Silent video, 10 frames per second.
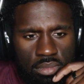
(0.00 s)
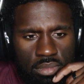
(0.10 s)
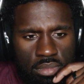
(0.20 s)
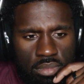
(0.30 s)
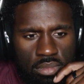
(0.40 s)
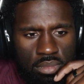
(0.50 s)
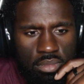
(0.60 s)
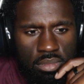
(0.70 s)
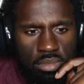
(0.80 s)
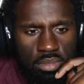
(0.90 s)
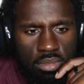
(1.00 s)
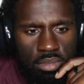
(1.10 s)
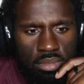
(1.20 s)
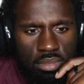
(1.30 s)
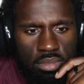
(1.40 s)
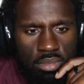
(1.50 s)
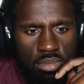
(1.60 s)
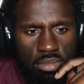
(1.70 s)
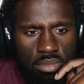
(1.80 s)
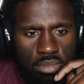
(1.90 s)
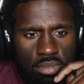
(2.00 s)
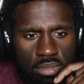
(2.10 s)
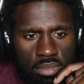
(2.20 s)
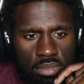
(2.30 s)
[no speech]